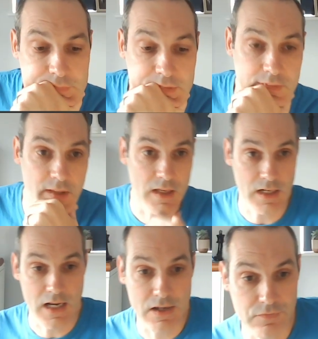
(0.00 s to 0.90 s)
And they're going to
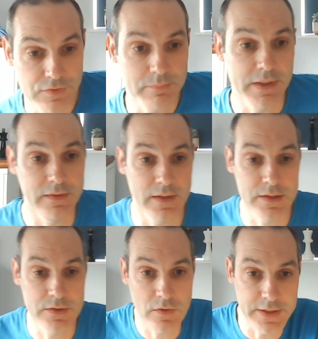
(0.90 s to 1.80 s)
have to make their
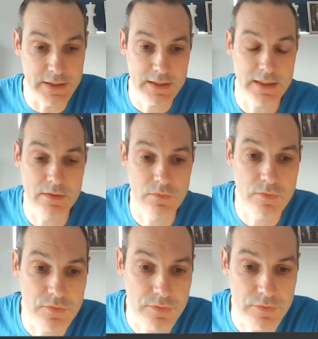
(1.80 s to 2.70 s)
knight count.